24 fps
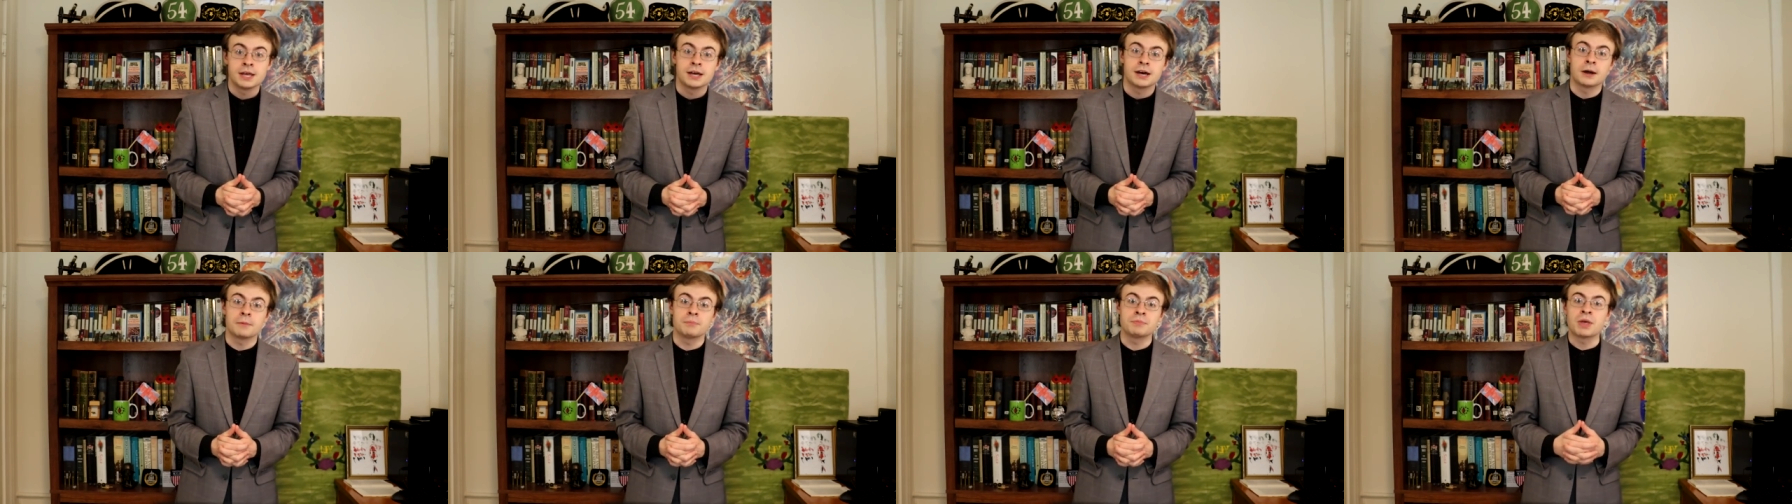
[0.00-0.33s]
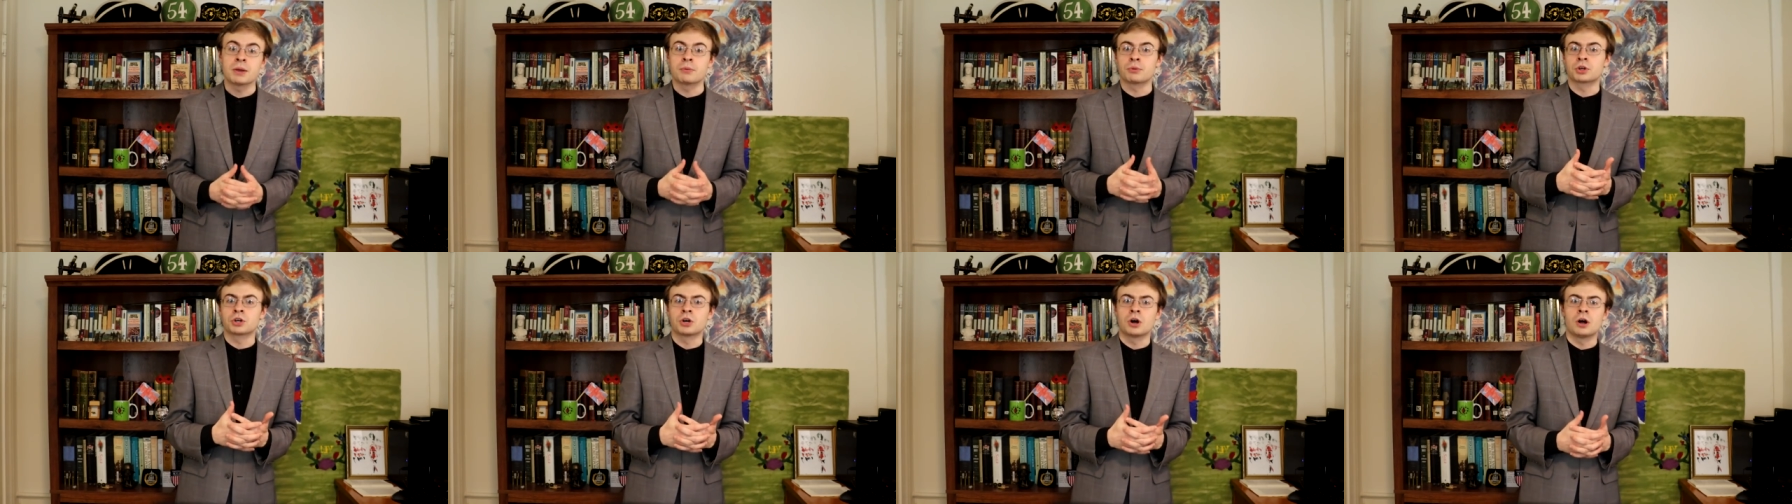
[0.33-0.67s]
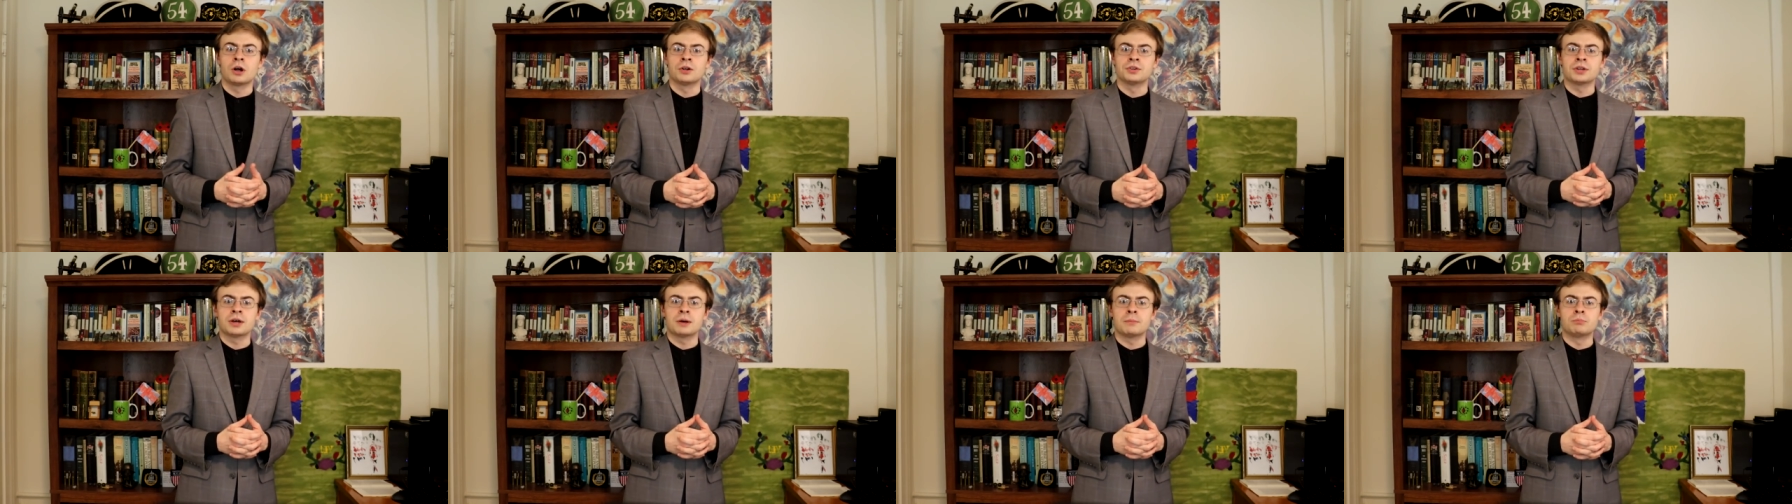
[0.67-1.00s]
Uh, they were
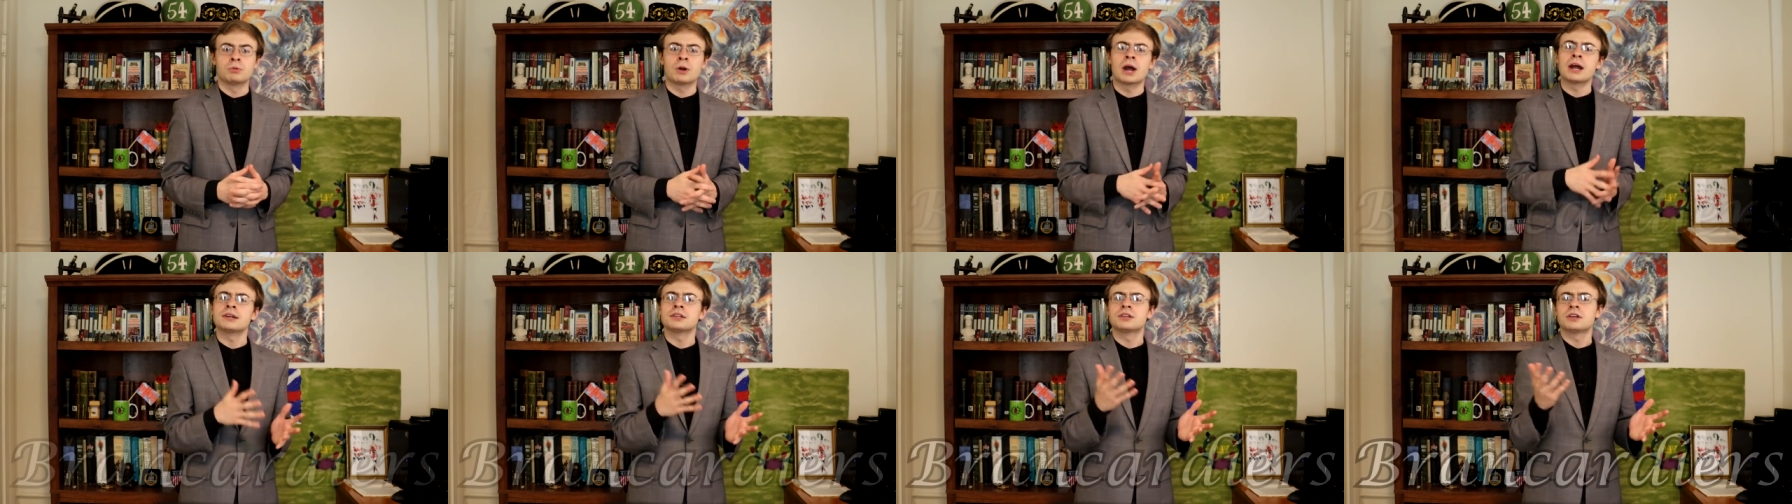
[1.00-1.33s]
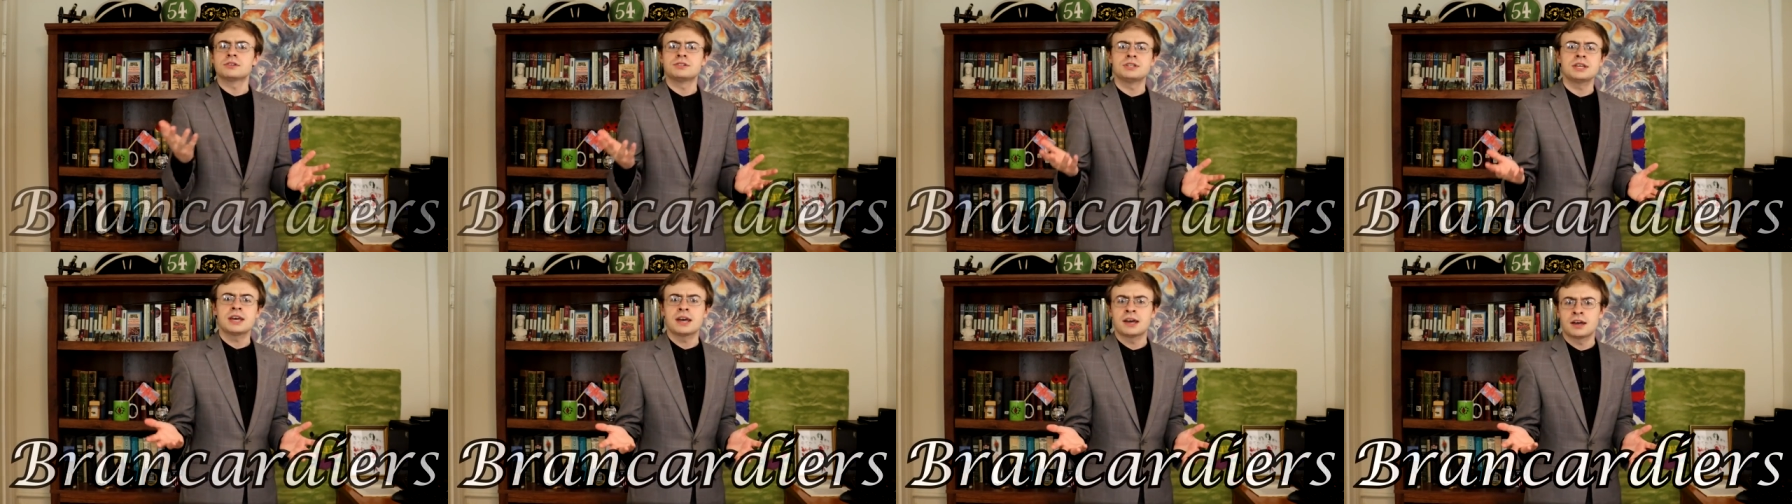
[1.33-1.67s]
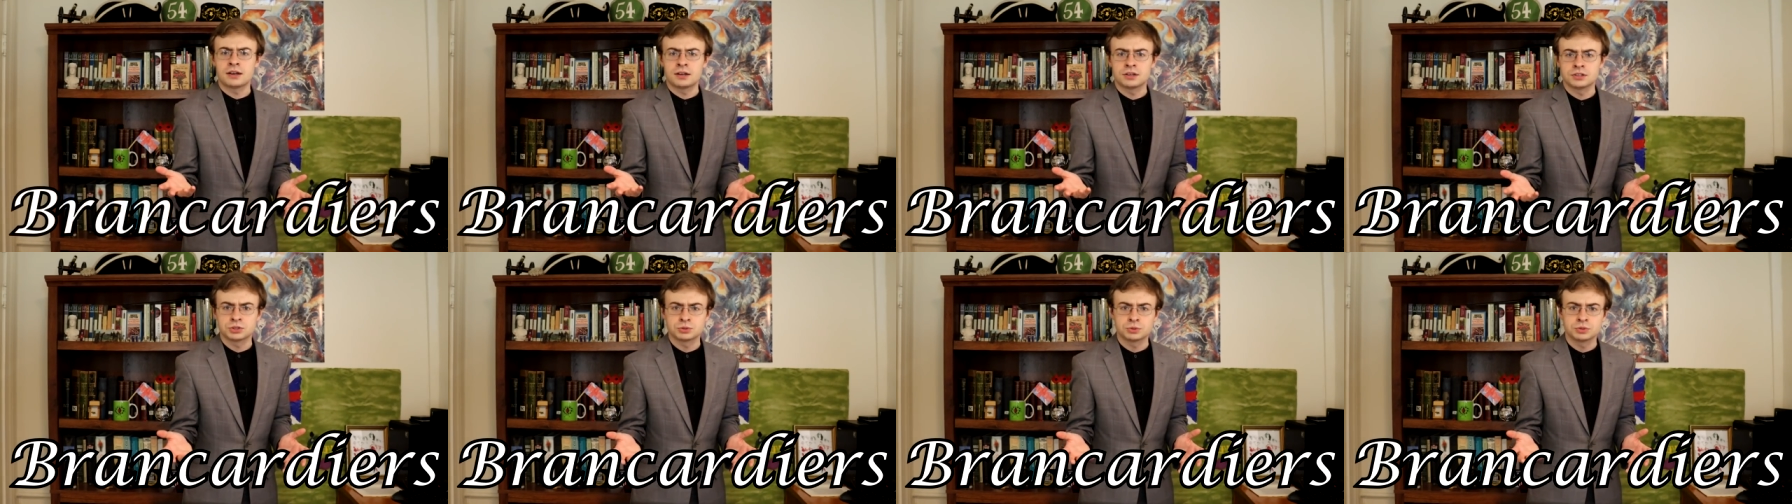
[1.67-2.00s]
called uh,
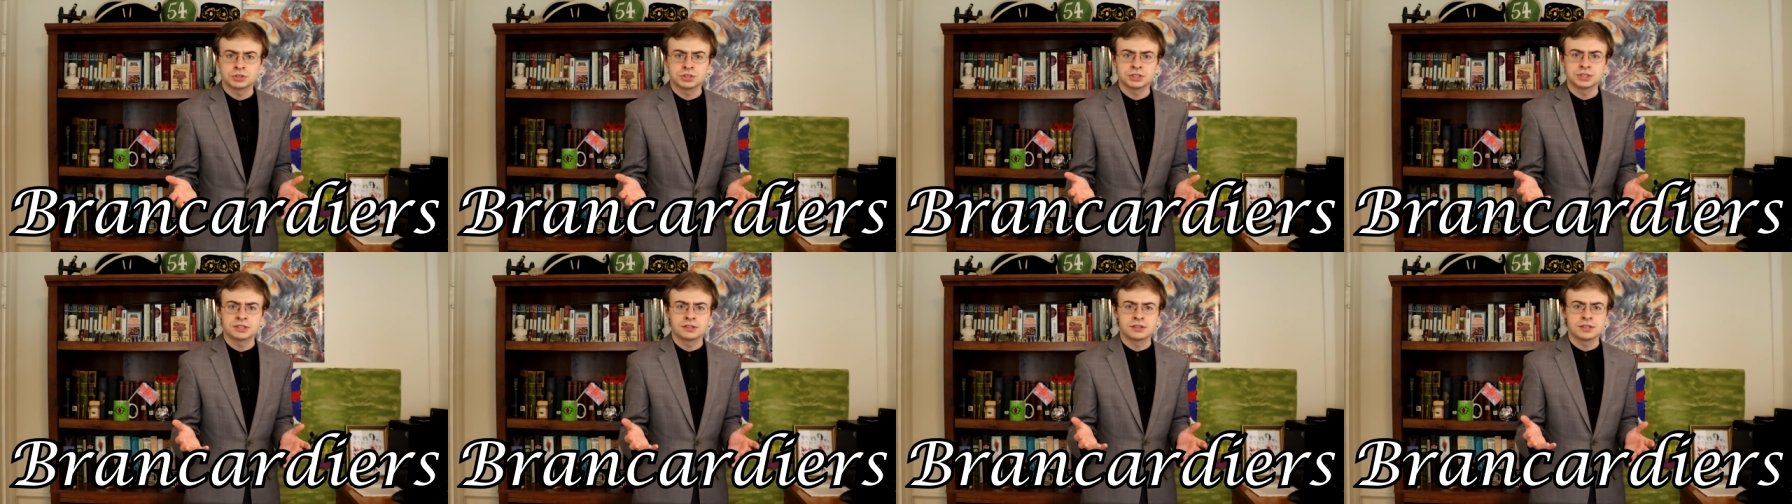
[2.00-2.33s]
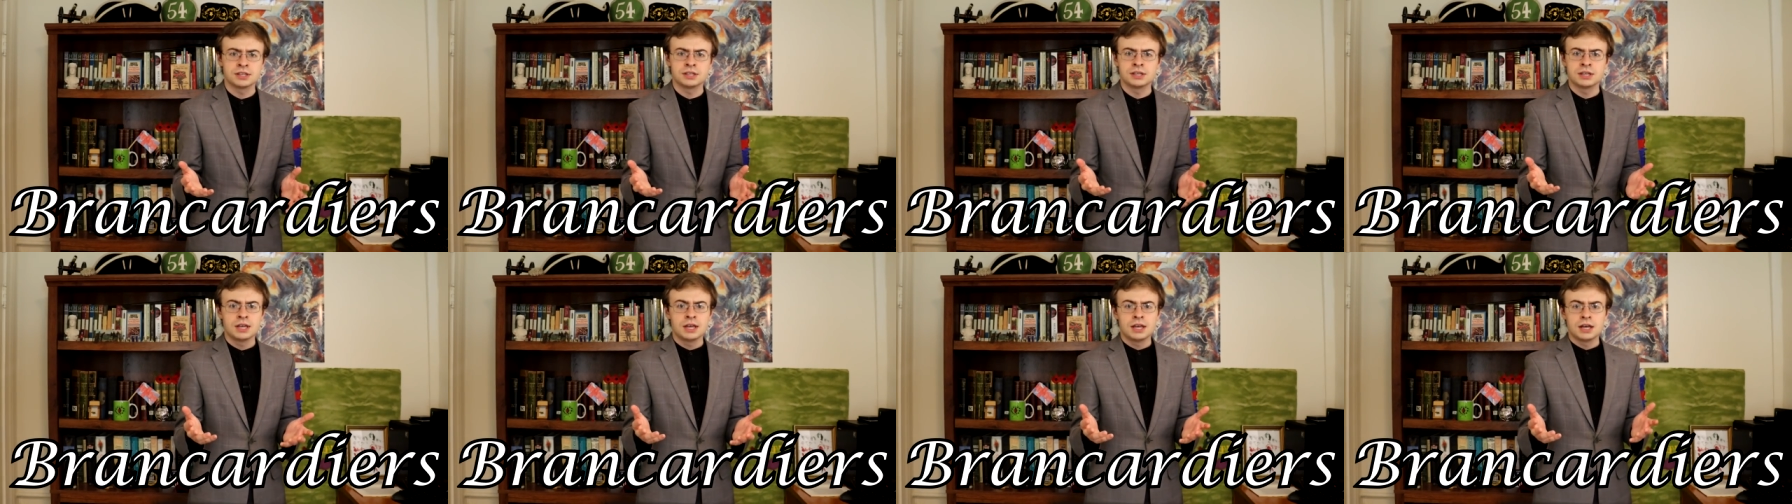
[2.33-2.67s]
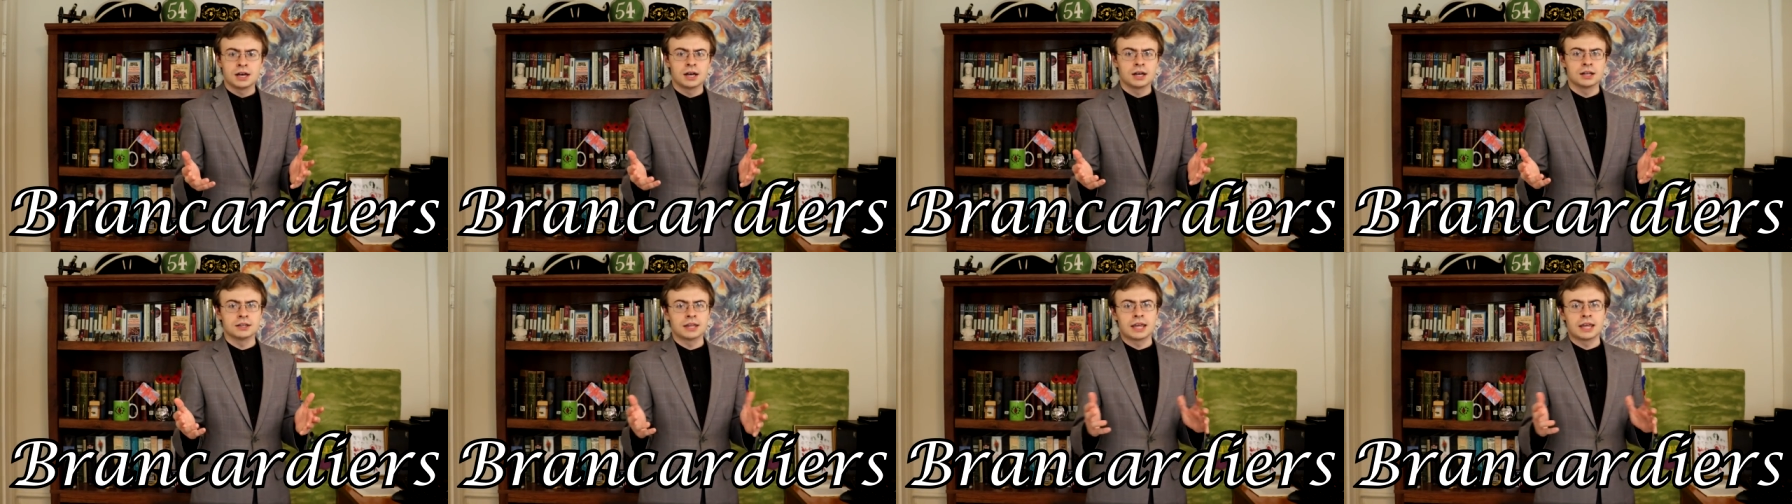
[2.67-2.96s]
brancardiers, which is the uh,